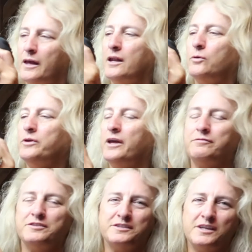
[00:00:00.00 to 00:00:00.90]
And I will have
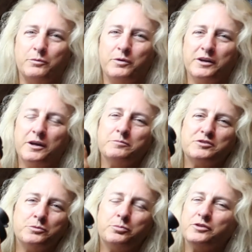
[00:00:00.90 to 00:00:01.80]
to say, when it comes
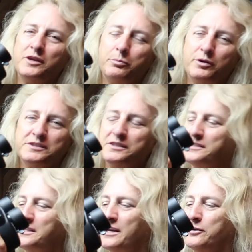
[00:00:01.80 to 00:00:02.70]
to birthday
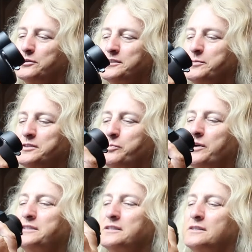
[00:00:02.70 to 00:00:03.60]
presents and Christmas
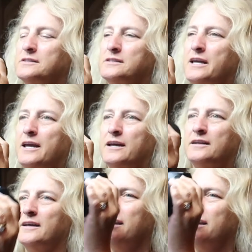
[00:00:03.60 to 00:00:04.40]
presents and